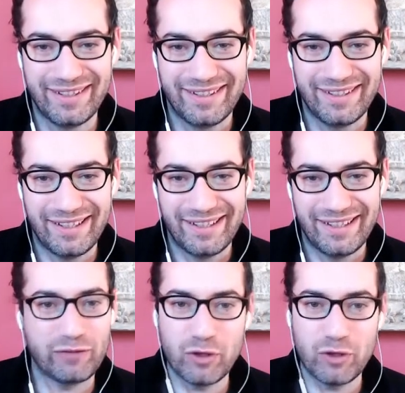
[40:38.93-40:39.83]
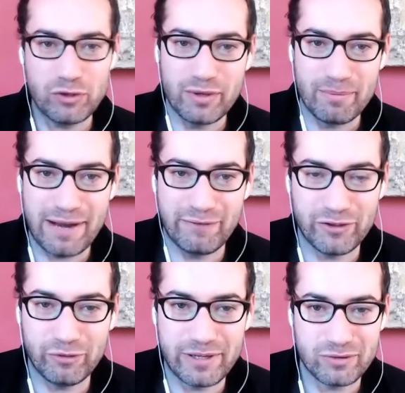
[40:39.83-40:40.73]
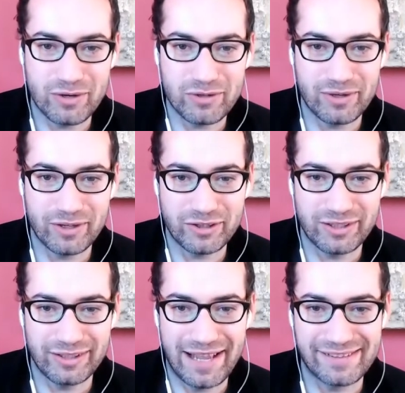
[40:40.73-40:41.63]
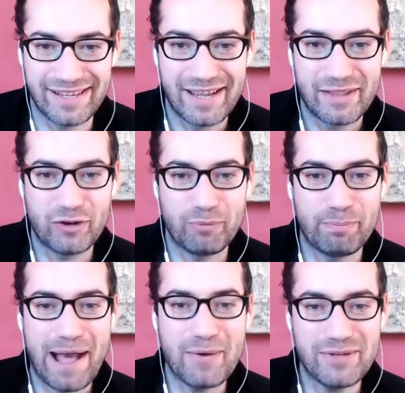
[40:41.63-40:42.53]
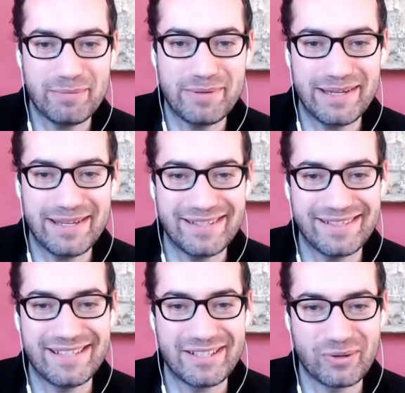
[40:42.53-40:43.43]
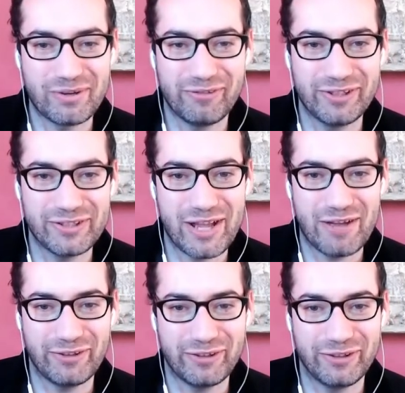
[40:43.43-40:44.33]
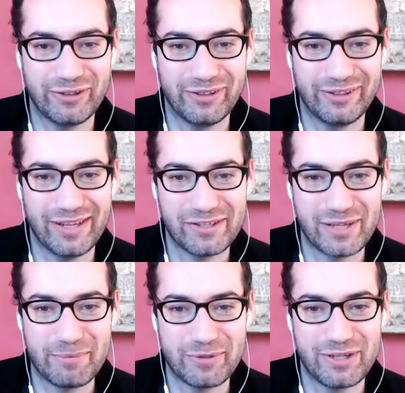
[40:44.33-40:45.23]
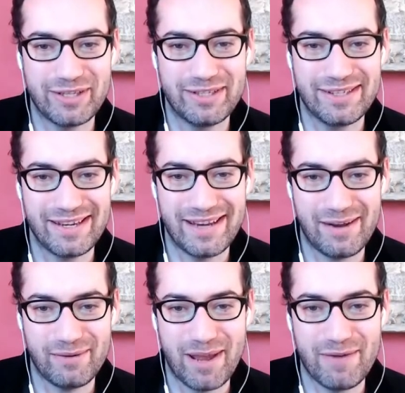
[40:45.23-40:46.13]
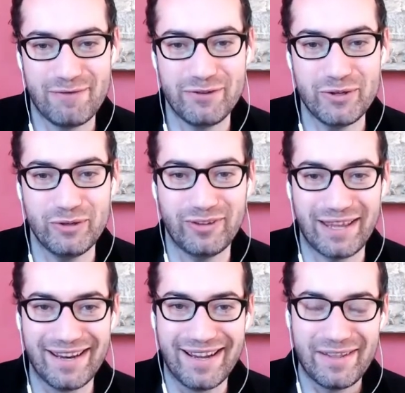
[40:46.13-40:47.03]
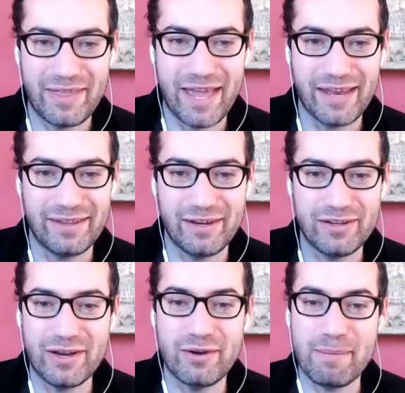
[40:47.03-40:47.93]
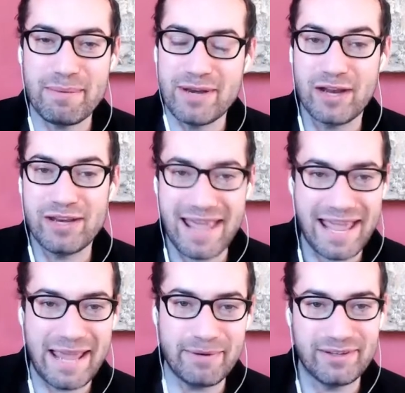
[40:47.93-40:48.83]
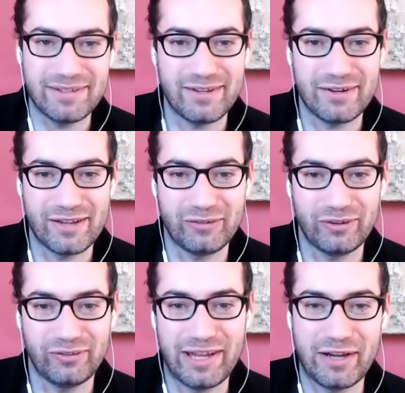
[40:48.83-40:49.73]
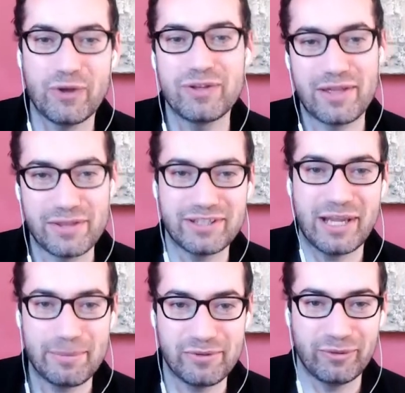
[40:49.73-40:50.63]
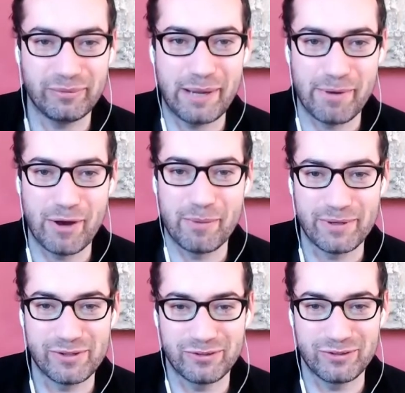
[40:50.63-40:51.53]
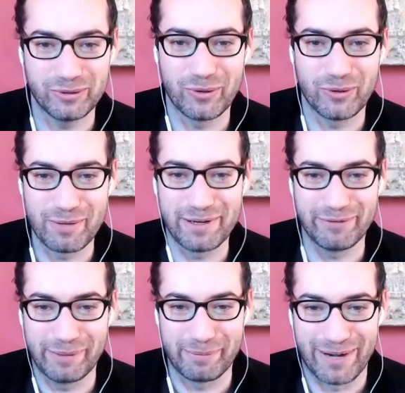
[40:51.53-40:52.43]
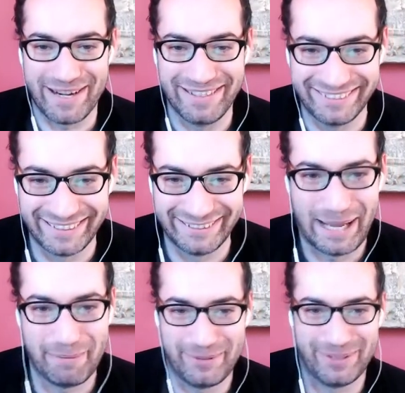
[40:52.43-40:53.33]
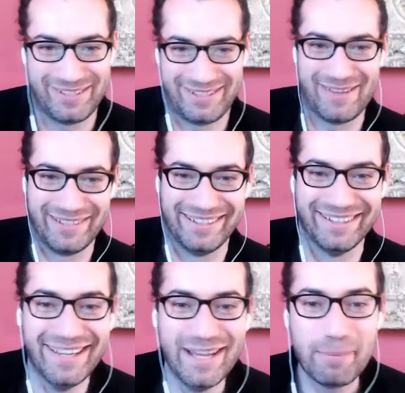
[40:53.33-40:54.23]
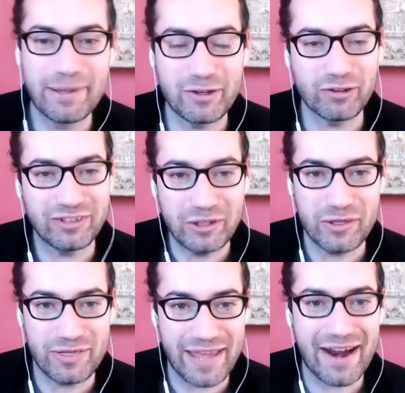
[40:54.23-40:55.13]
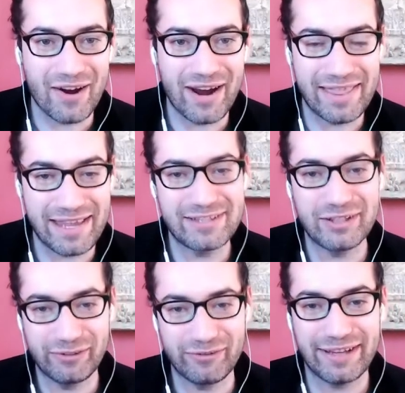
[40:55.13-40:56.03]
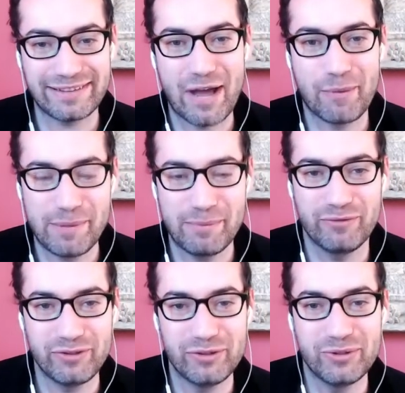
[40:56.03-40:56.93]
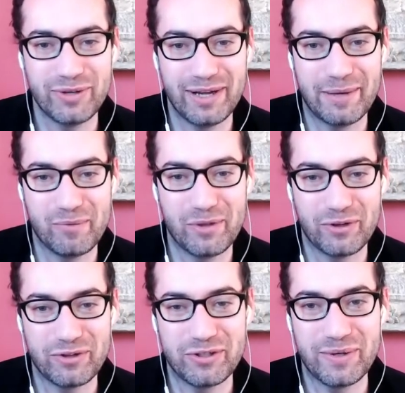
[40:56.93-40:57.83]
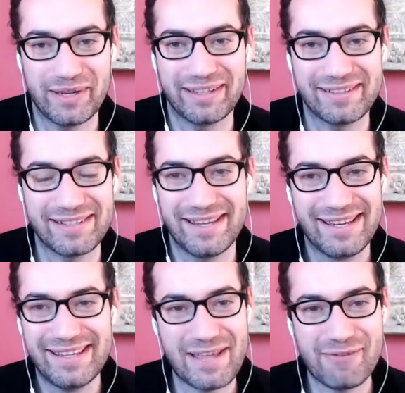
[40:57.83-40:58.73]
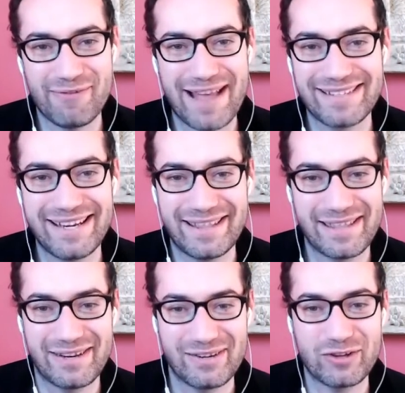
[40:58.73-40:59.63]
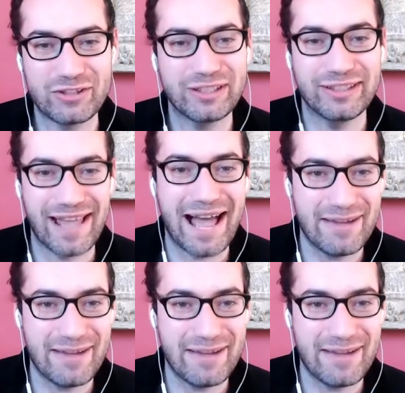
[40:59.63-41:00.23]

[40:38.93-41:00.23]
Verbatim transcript: uh, like if you go do a mindfulness based stress reduction class, there are bound to be these sort of philosophical assumptions and, and, and views that that they're, they're maybe not named and they're not sort of saying, oh, yeah, this comes from Gampopa's Jewel Ornament of mm-hmm. Liberation, Chapter 7, but they're still there and they still affect how people view um, what they're doing. Isn't that, isn't that fascinating that they're, they're still alive in